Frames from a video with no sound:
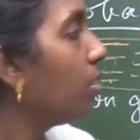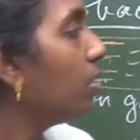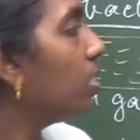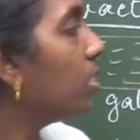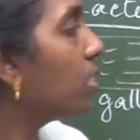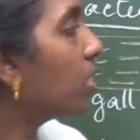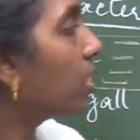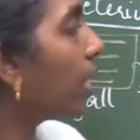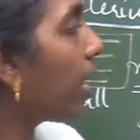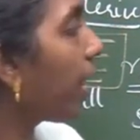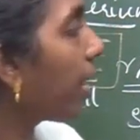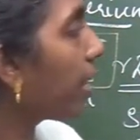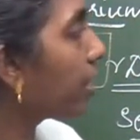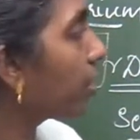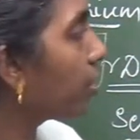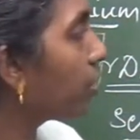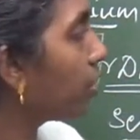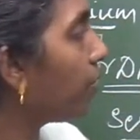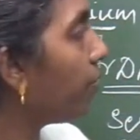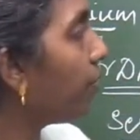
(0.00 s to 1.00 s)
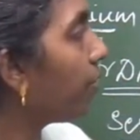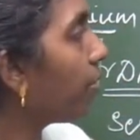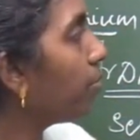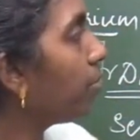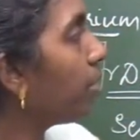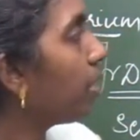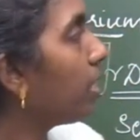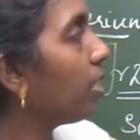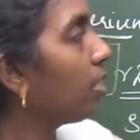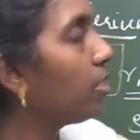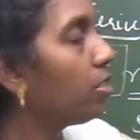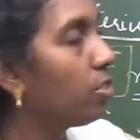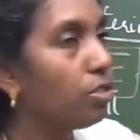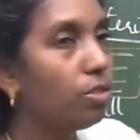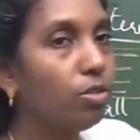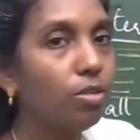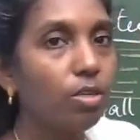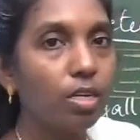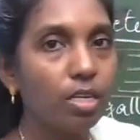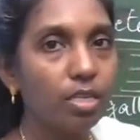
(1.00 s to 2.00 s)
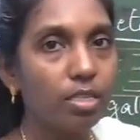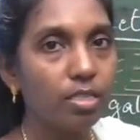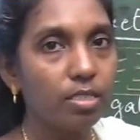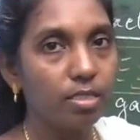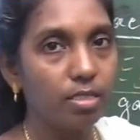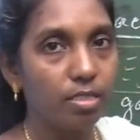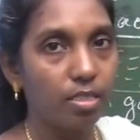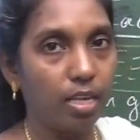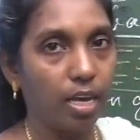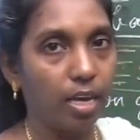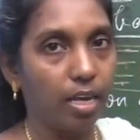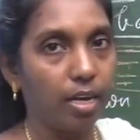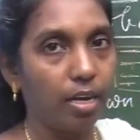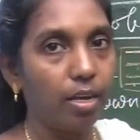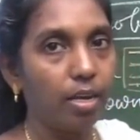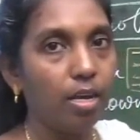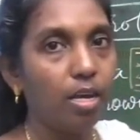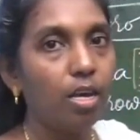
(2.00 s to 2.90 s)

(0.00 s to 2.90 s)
this direction from here to there.